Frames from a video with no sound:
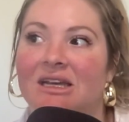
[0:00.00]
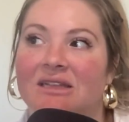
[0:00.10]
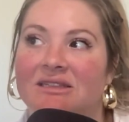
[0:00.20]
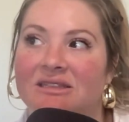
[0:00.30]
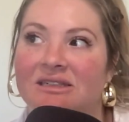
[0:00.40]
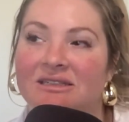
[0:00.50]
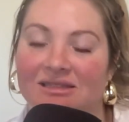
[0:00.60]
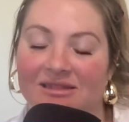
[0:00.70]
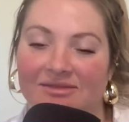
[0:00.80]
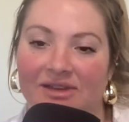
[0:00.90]

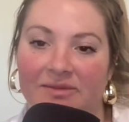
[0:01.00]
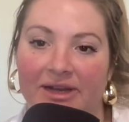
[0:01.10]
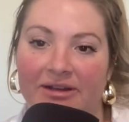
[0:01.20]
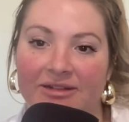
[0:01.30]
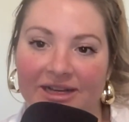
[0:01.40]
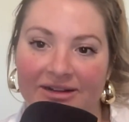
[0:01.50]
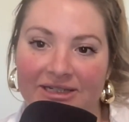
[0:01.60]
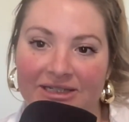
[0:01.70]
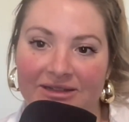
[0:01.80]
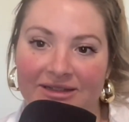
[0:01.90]
seasons of Vampire
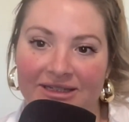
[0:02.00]
Diaries?